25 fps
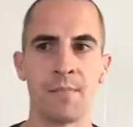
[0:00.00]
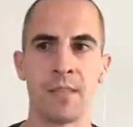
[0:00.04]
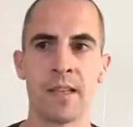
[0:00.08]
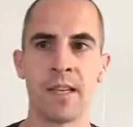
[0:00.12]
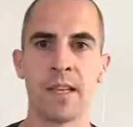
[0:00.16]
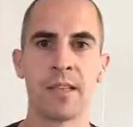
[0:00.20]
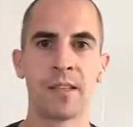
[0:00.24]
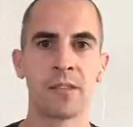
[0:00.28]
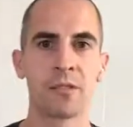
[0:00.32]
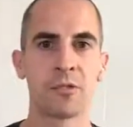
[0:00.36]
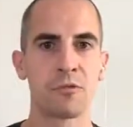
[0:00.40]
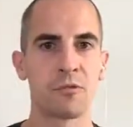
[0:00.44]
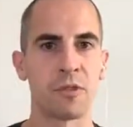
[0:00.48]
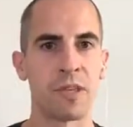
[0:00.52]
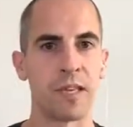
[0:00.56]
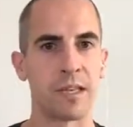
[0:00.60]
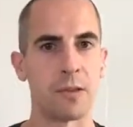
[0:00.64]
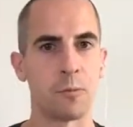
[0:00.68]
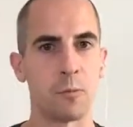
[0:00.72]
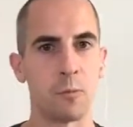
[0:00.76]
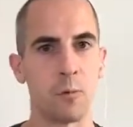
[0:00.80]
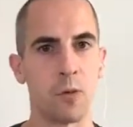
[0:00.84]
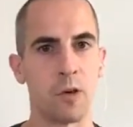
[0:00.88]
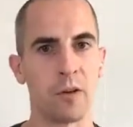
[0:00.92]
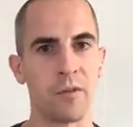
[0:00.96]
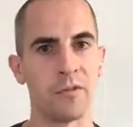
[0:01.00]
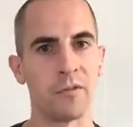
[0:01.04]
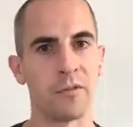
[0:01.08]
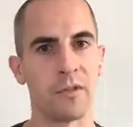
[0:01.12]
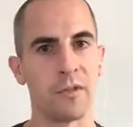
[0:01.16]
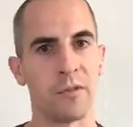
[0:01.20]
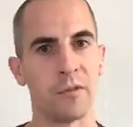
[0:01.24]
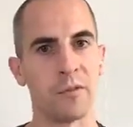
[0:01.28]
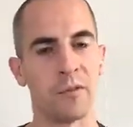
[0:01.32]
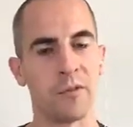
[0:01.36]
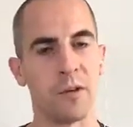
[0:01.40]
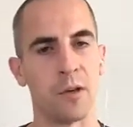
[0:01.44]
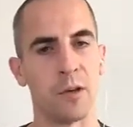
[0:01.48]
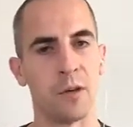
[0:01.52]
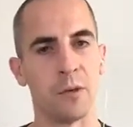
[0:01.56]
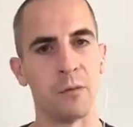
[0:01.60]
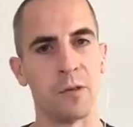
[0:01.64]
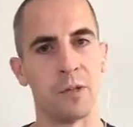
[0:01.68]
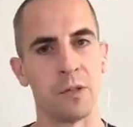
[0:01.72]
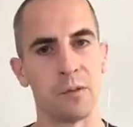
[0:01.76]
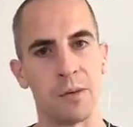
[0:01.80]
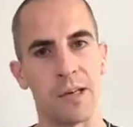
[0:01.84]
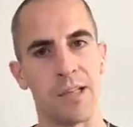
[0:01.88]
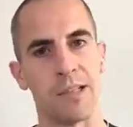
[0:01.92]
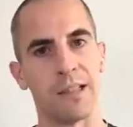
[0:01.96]
striding one foot
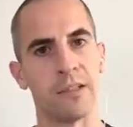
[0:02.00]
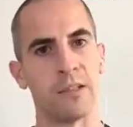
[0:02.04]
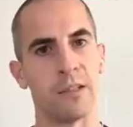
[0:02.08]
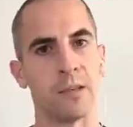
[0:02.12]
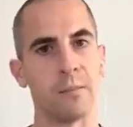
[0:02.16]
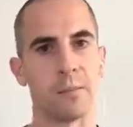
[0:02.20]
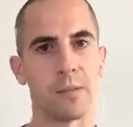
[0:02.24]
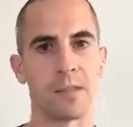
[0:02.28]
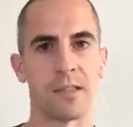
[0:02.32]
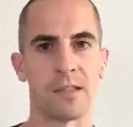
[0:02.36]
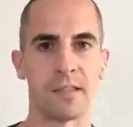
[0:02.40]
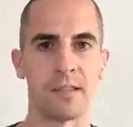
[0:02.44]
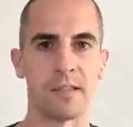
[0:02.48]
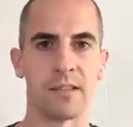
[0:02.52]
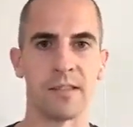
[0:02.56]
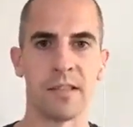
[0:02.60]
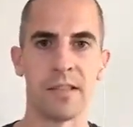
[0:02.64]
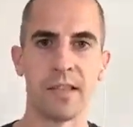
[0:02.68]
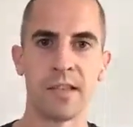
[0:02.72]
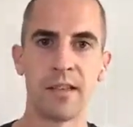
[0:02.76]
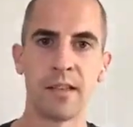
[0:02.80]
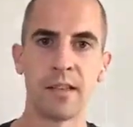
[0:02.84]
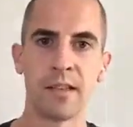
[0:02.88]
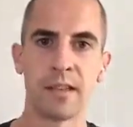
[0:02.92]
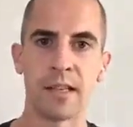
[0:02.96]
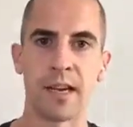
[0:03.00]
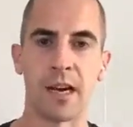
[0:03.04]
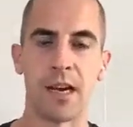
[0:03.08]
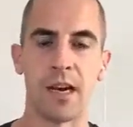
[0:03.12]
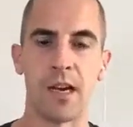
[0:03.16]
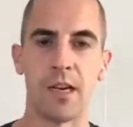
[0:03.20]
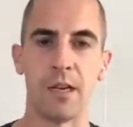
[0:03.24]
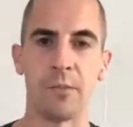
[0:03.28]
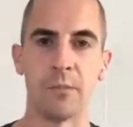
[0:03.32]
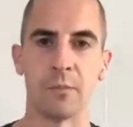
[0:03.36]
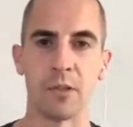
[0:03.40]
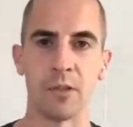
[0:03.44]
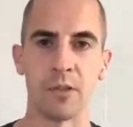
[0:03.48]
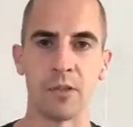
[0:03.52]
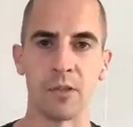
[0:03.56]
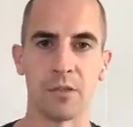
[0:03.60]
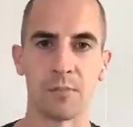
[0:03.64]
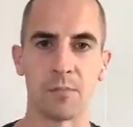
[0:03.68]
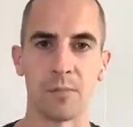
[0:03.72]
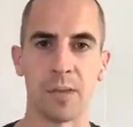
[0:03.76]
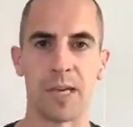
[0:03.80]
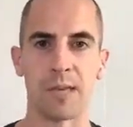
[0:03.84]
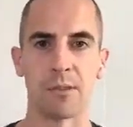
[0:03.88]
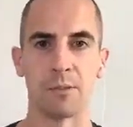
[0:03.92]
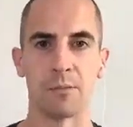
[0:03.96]
forwards while the opposite arm goes
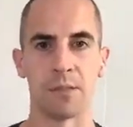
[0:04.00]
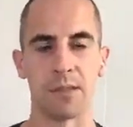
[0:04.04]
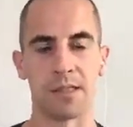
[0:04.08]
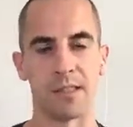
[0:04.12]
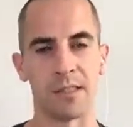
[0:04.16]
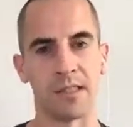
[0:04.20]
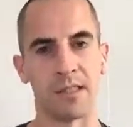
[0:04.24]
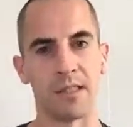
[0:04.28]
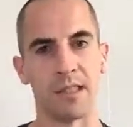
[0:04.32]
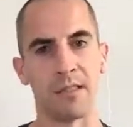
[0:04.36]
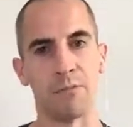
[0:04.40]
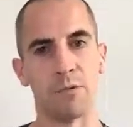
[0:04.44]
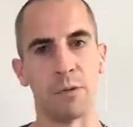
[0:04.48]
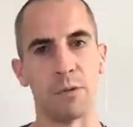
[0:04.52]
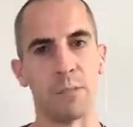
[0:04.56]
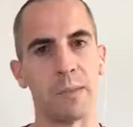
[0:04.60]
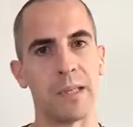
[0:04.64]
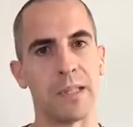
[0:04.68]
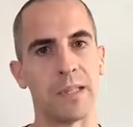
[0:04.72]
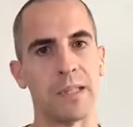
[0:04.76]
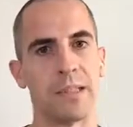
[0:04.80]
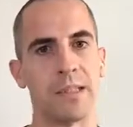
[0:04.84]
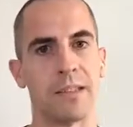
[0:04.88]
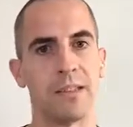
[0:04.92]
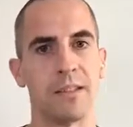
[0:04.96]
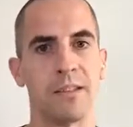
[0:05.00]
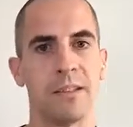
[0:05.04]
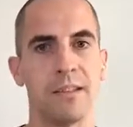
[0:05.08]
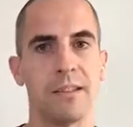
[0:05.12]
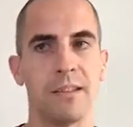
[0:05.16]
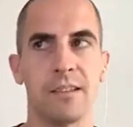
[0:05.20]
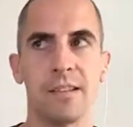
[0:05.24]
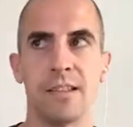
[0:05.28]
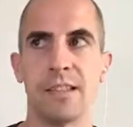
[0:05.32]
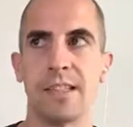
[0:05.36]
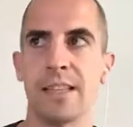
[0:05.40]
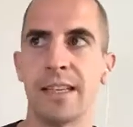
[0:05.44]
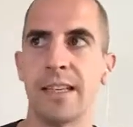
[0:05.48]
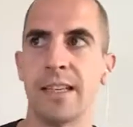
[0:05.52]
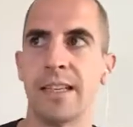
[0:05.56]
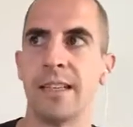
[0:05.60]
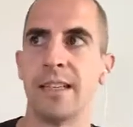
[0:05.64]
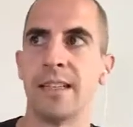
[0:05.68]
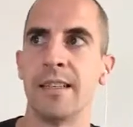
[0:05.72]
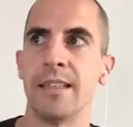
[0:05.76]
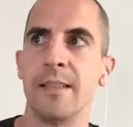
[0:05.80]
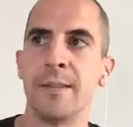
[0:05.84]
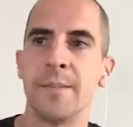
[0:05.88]
backwards and then repeating on the other side.